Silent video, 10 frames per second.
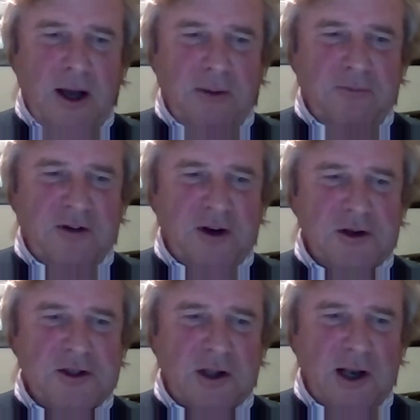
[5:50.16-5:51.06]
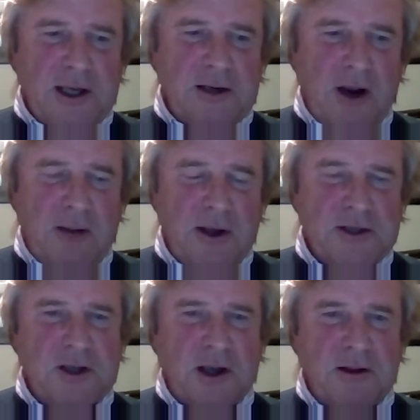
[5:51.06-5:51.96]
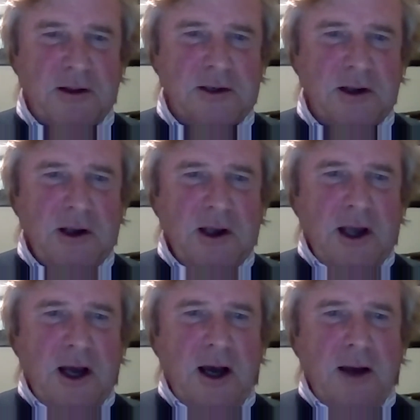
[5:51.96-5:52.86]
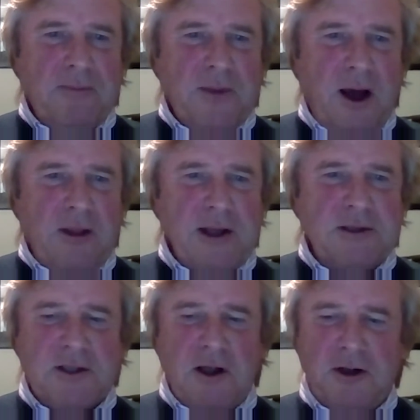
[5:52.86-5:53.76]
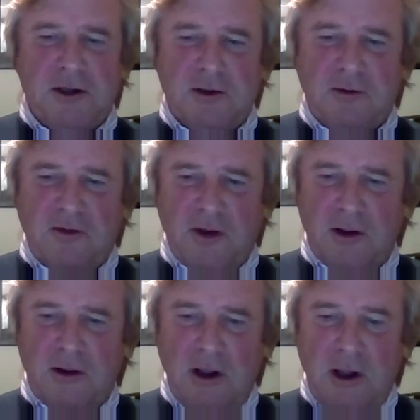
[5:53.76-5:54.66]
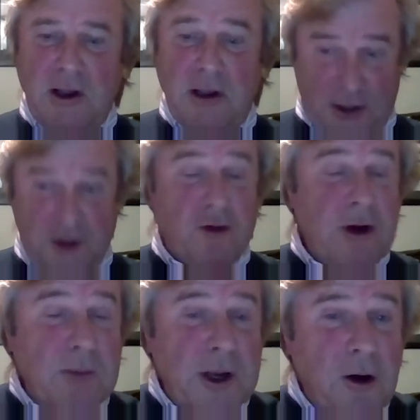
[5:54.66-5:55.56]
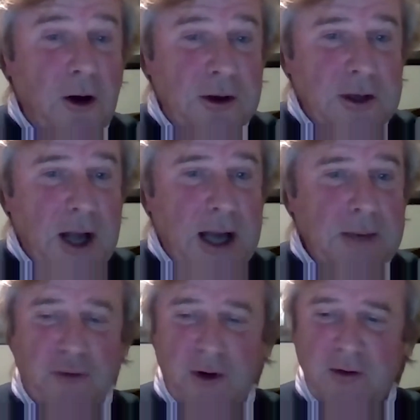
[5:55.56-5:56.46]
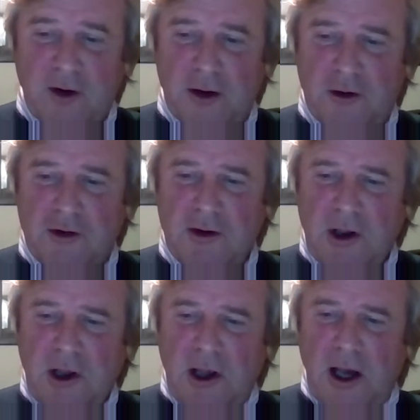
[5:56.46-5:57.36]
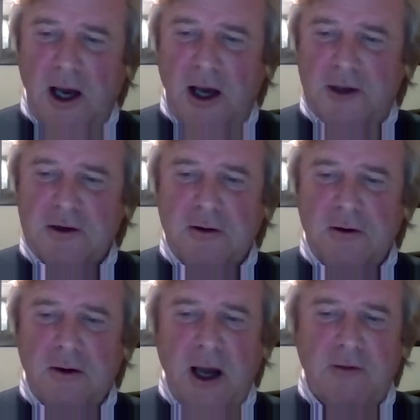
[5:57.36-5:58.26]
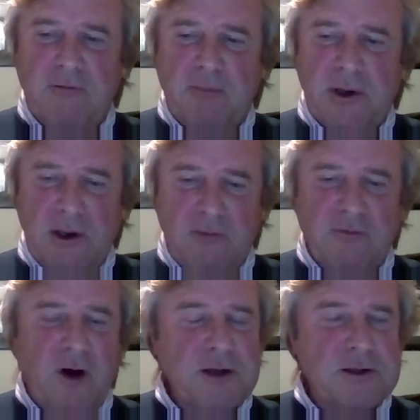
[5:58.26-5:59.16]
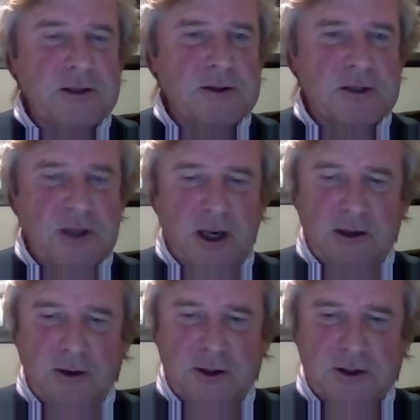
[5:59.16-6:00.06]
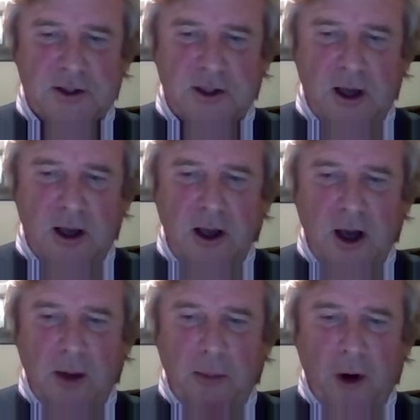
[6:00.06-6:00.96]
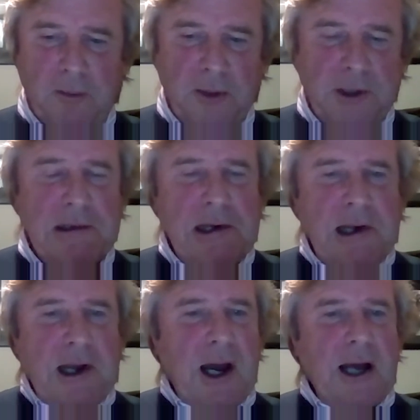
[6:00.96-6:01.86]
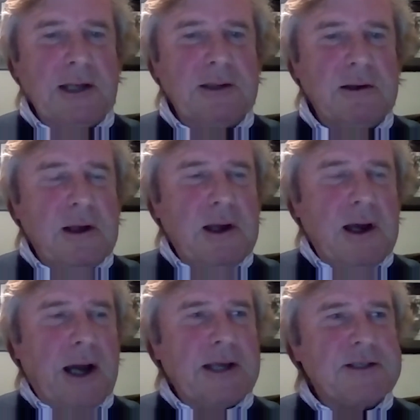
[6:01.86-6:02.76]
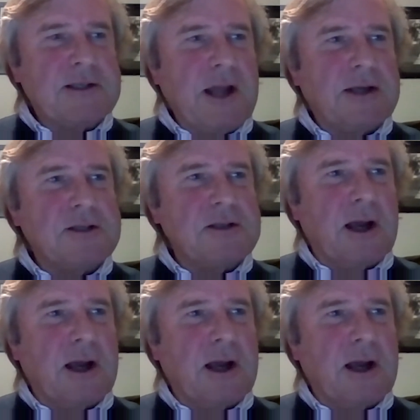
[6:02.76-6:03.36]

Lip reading: finished the letter, I must say that I then started to feel extremely honoured and privileged to have been invited to take this appointment. And I guess the next thing